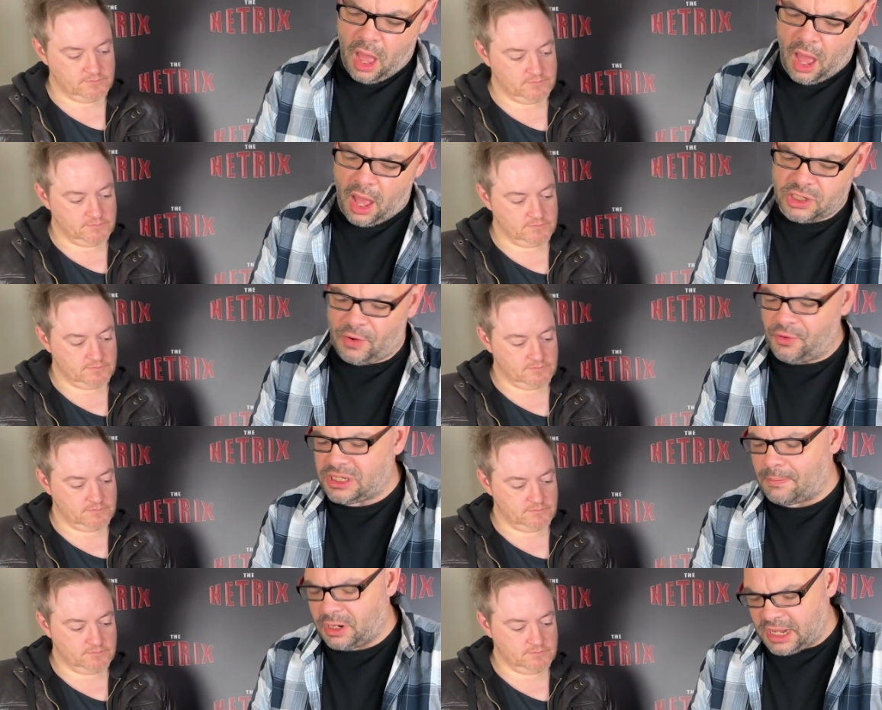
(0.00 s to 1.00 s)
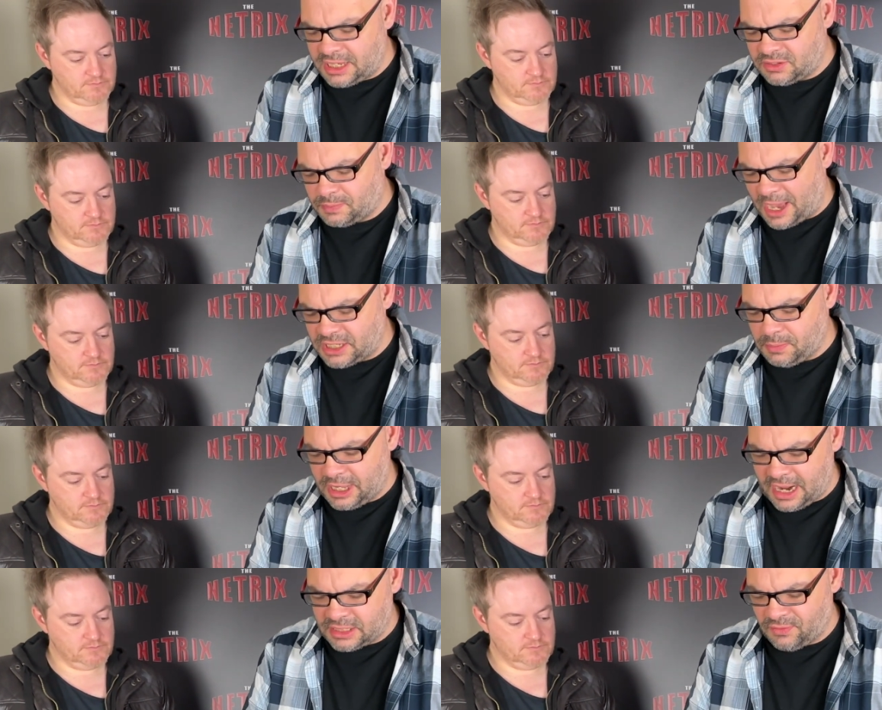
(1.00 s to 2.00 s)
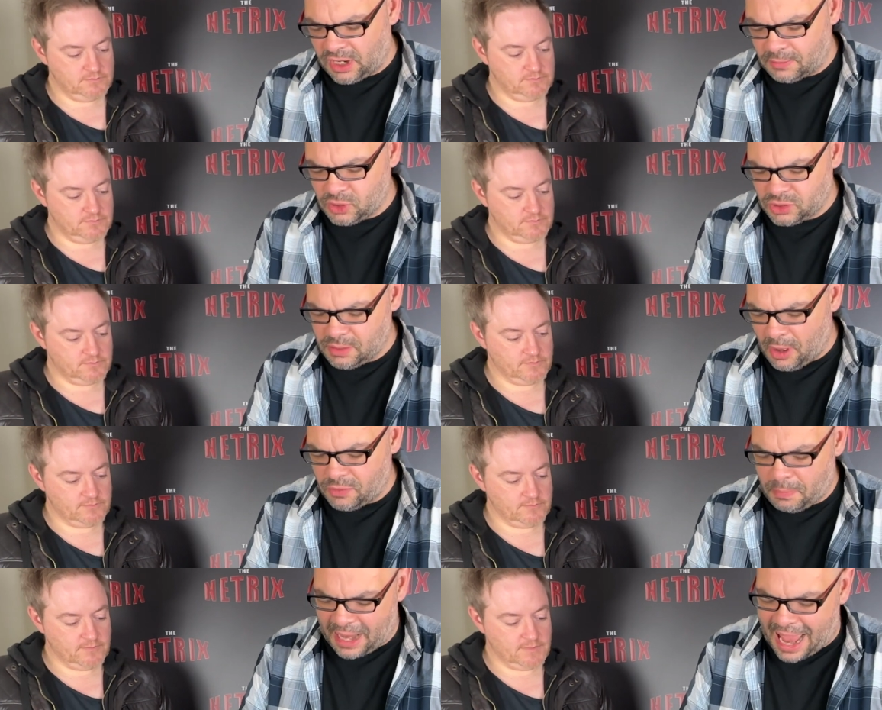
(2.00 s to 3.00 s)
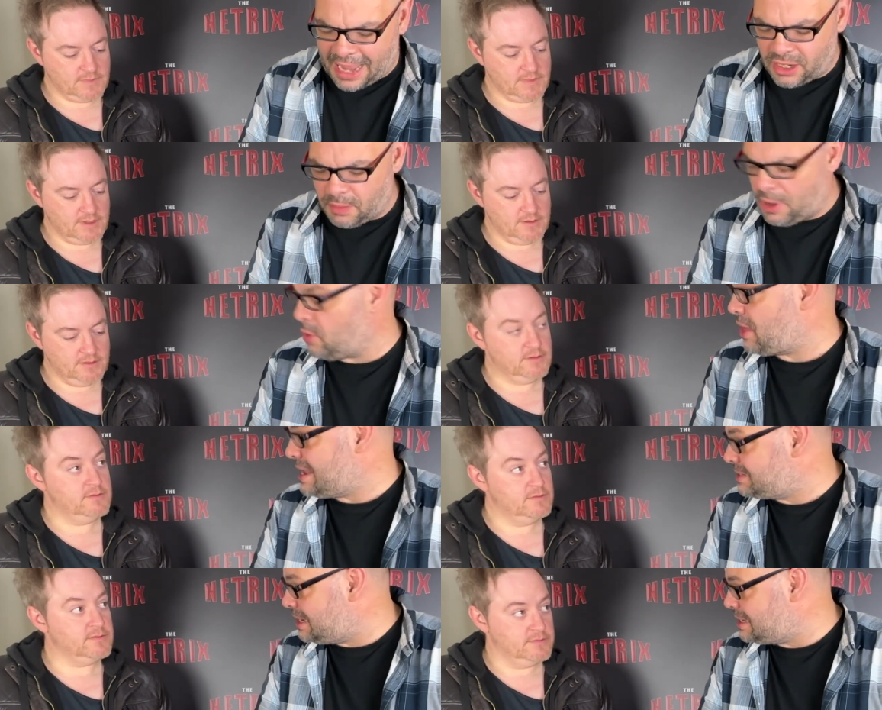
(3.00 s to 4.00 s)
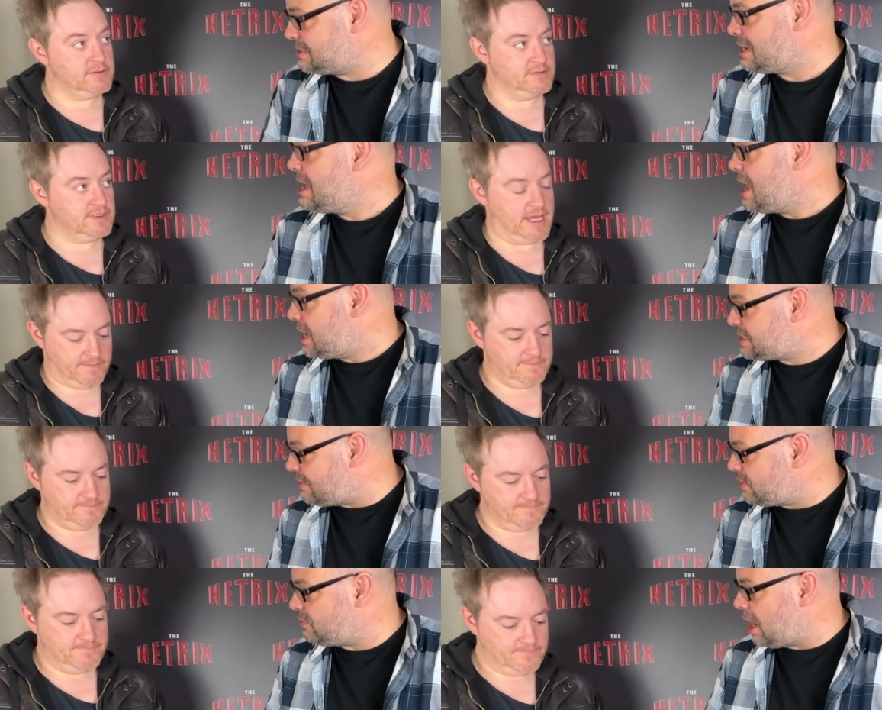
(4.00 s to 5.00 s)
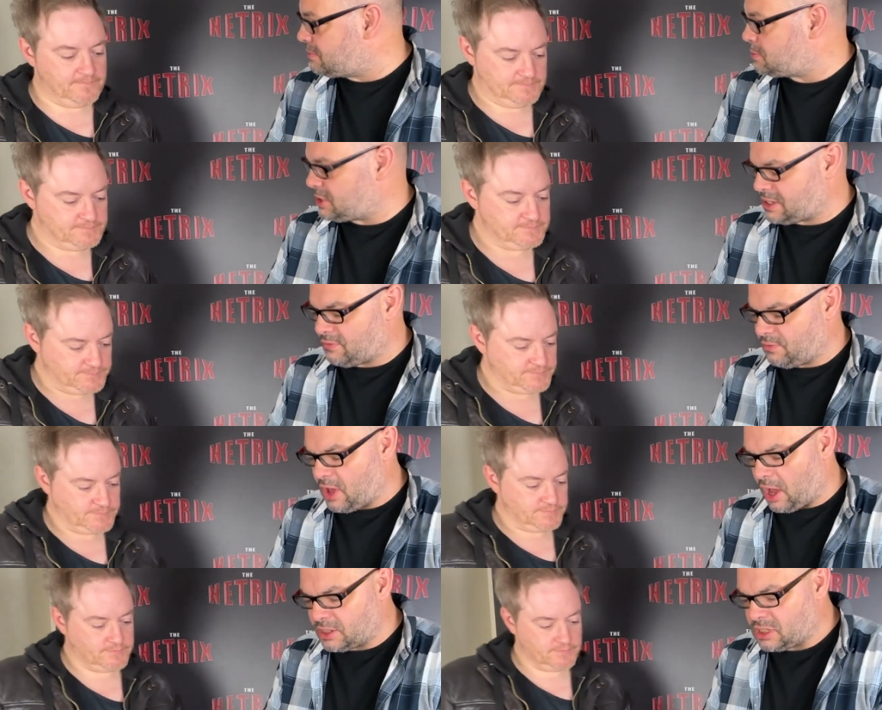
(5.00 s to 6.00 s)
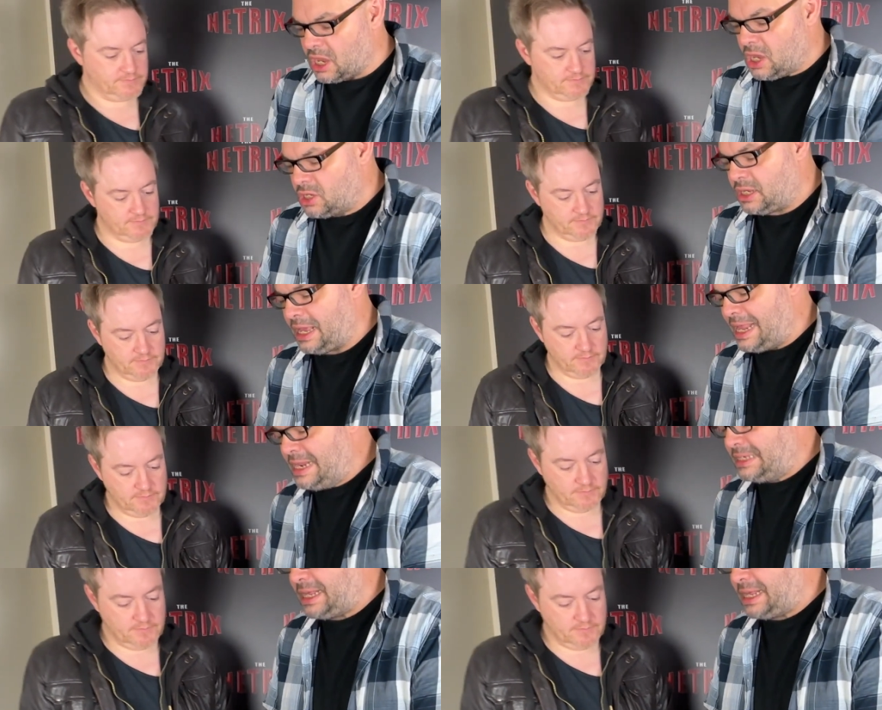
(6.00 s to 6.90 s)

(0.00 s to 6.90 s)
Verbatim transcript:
Speaker 1: Uh, so, for example, an ace of spades would be an ace of clubs because they're both black and they're both aces. Yeah. A seven of diamonds would be a seven of hearts. Now, in this